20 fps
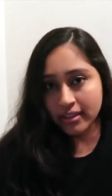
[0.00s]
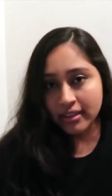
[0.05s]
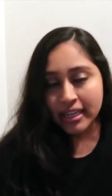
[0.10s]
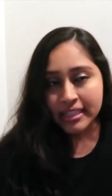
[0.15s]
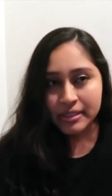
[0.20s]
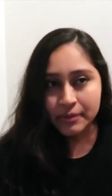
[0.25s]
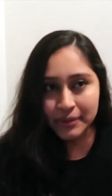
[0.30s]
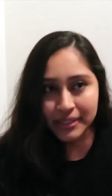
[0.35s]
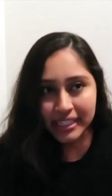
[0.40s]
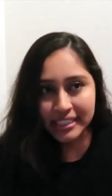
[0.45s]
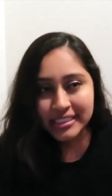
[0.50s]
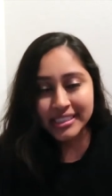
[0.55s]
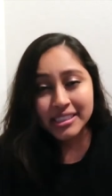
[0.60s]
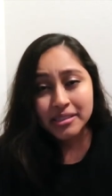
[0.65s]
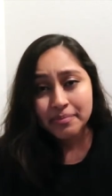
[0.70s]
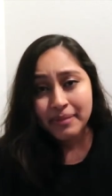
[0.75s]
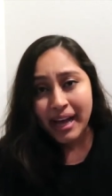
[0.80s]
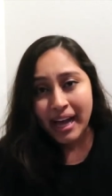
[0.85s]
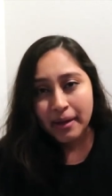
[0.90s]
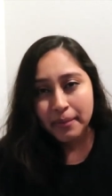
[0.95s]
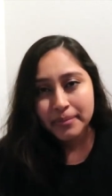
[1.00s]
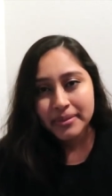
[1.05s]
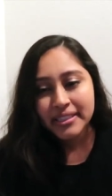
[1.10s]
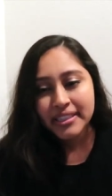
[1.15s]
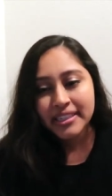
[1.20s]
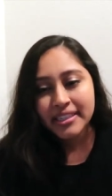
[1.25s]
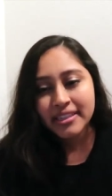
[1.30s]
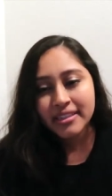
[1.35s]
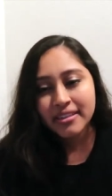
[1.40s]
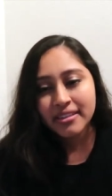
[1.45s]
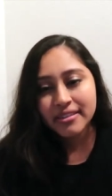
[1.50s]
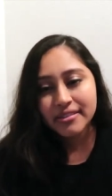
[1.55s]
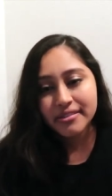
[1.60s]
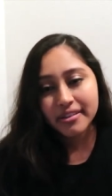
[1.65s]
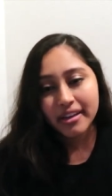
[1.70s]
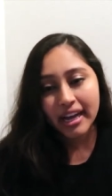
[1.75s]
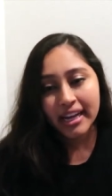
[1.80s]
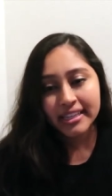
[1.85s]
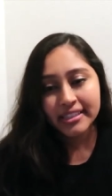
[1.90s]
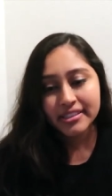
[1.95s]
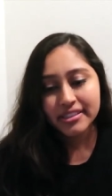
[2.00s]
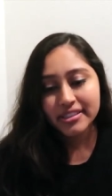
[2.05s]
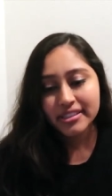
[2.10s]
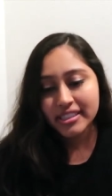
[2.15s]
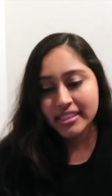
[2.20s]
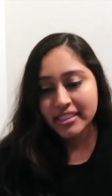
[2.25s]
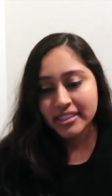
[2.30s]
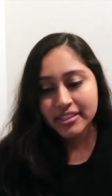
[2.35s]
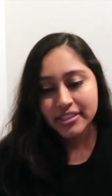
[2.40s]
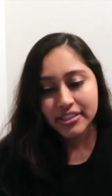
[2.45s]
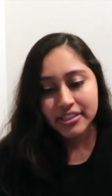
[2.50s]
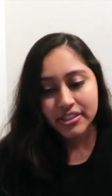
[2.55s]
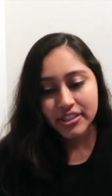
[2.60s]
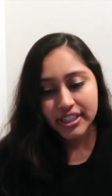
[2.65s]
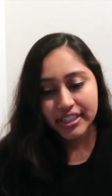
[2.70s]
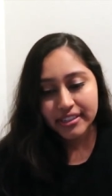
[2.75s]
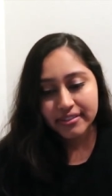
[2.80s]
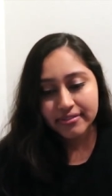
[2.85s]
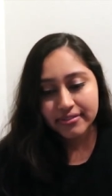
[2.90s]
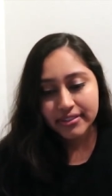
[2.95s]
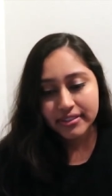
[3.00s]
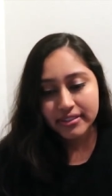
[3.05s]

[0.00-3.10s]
that's what ended up happening. I just didn't nurse Jaden